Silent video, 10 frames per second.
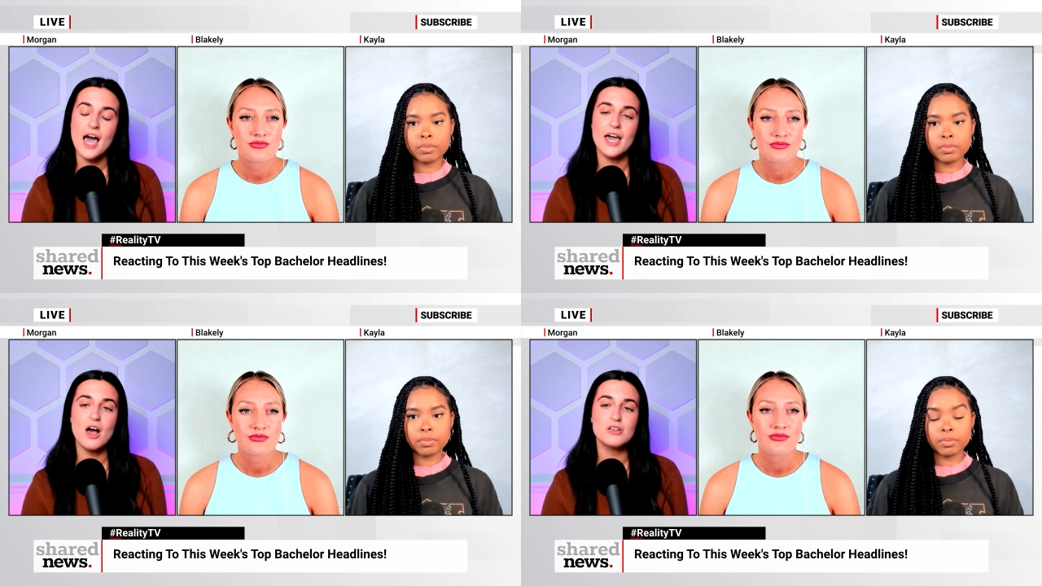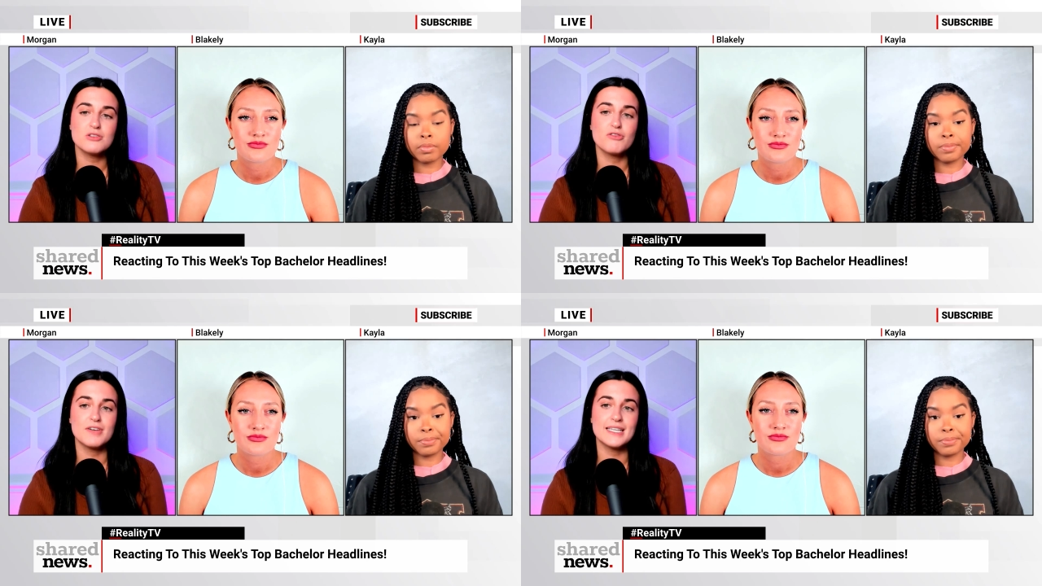Speaker 1: I
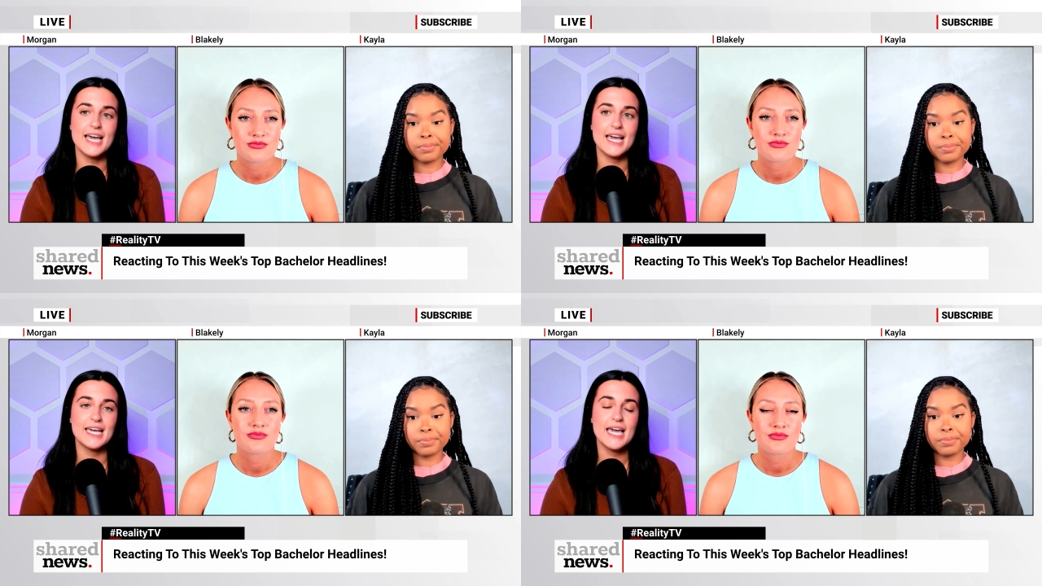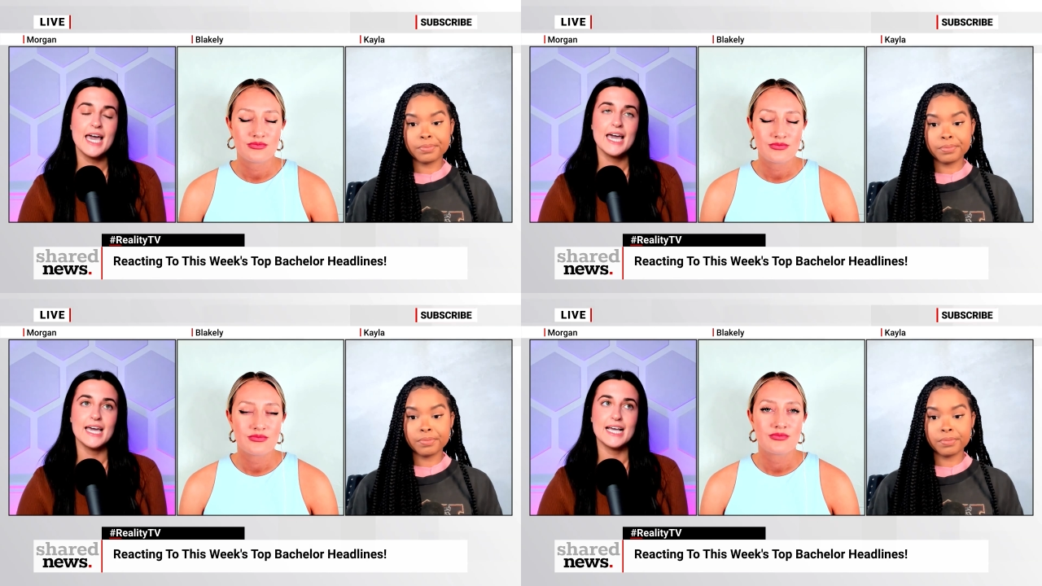also feel like
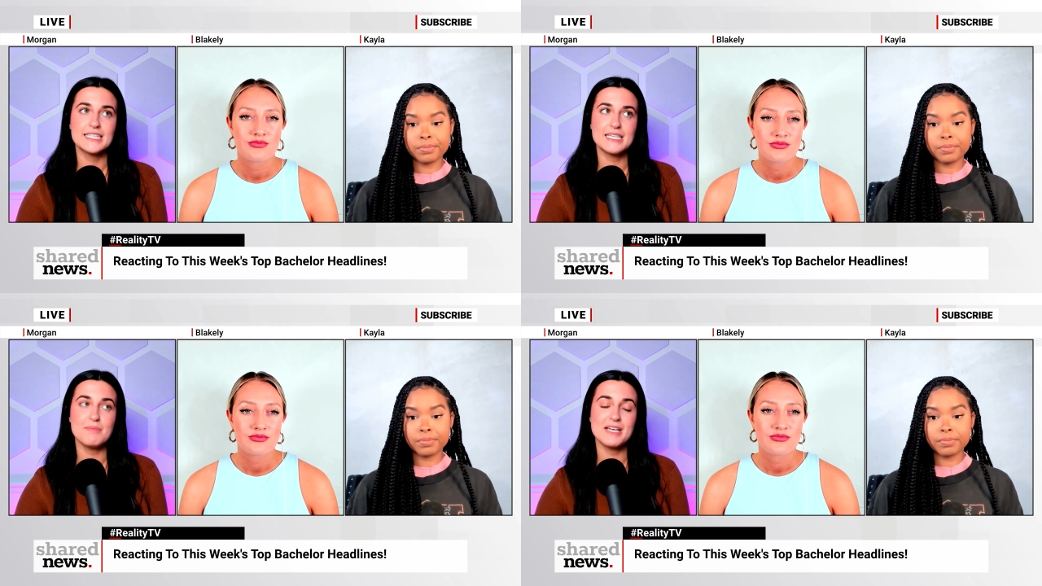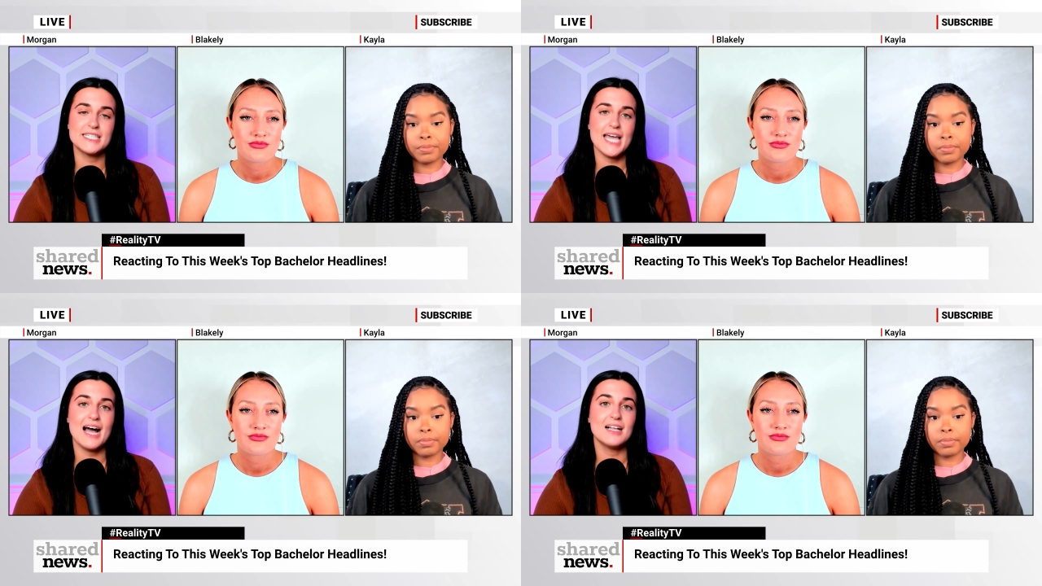it's a
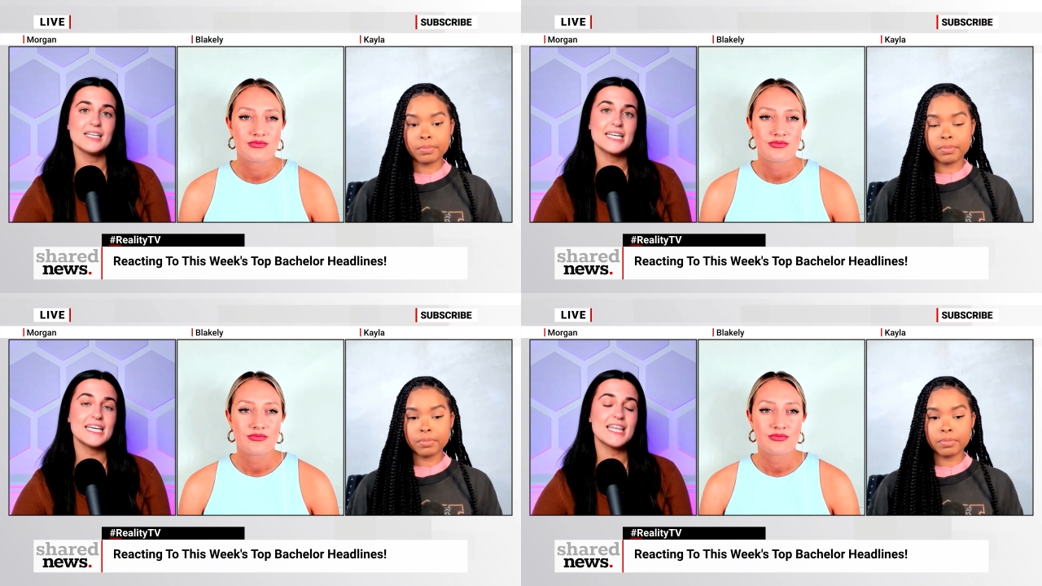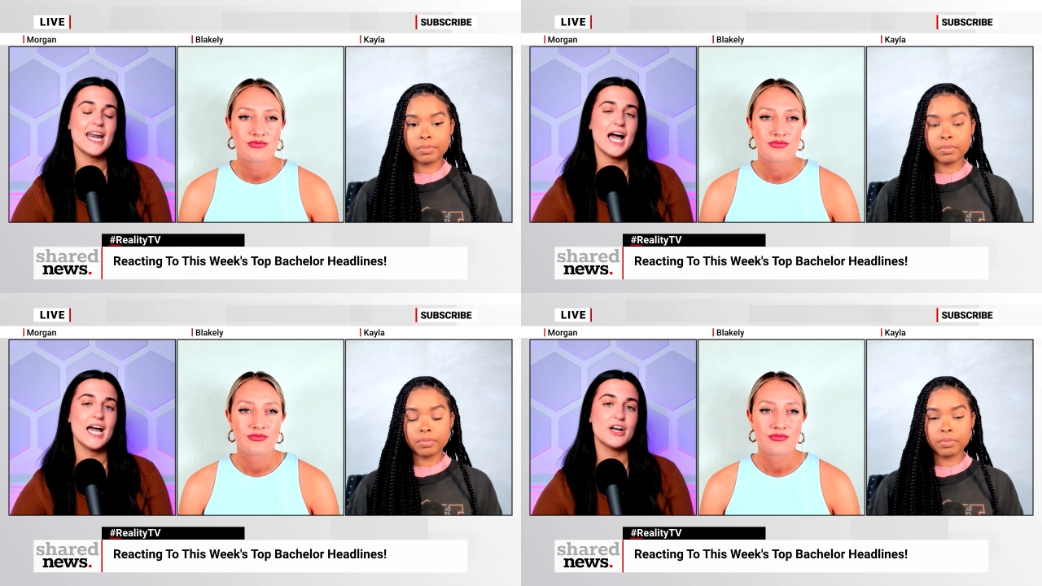mentality
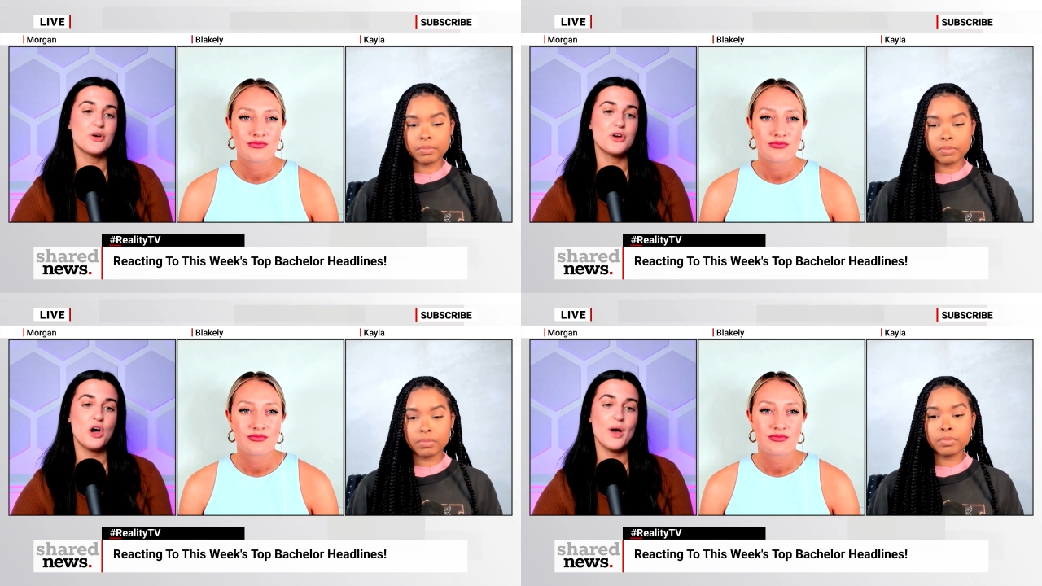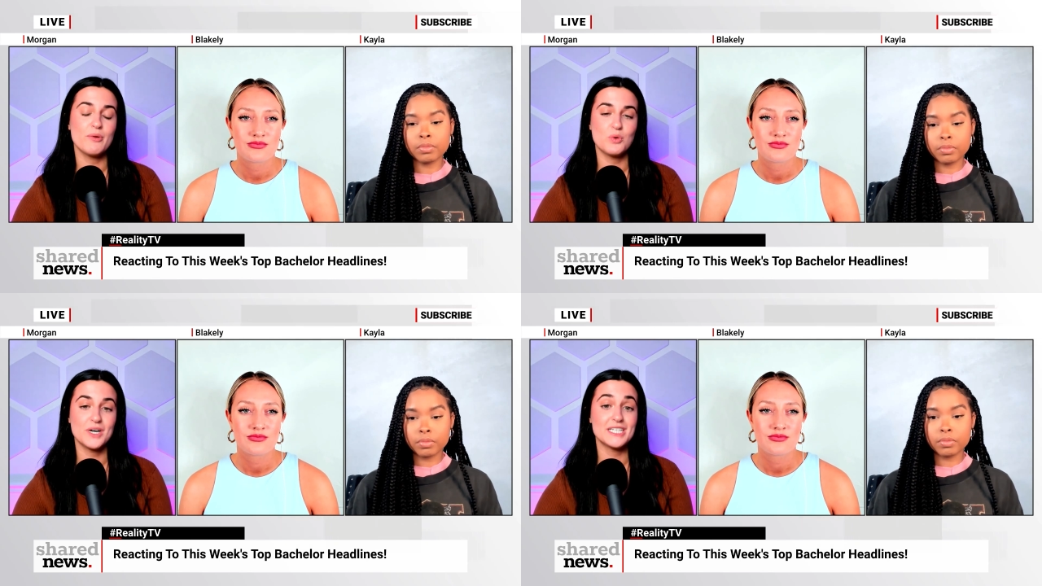that I don't know
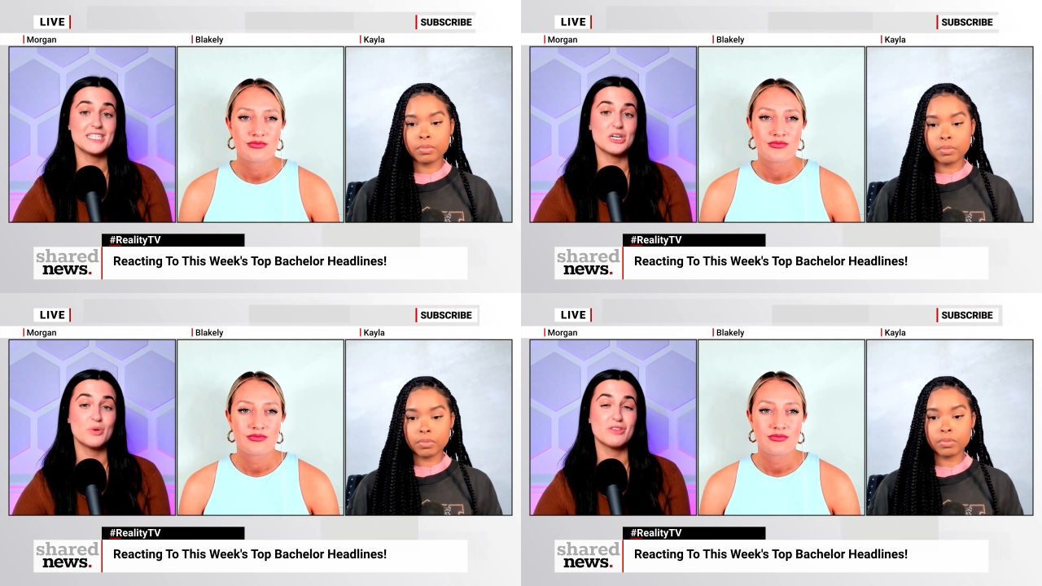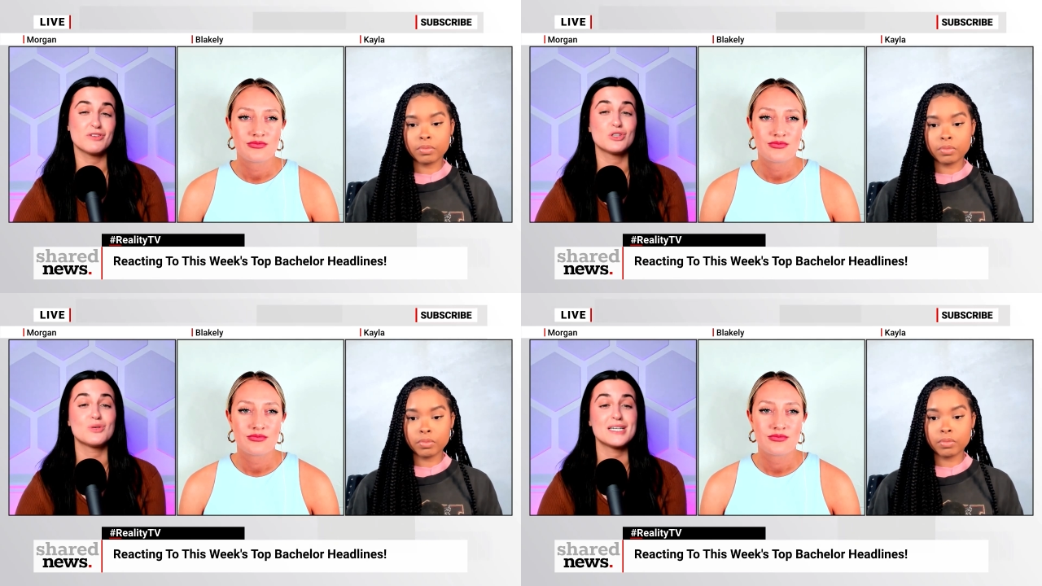I would want to deal
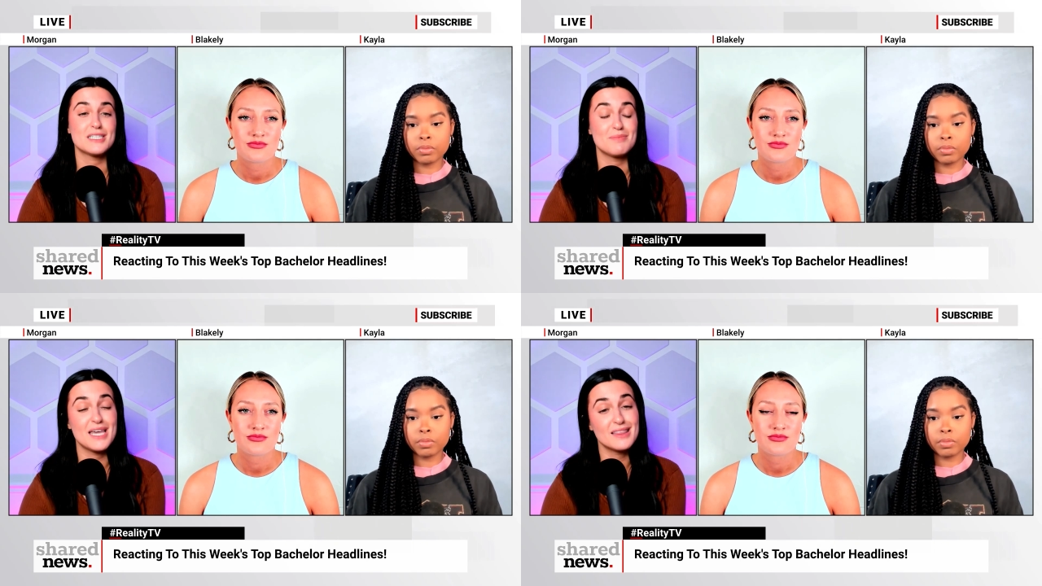with for the rest of my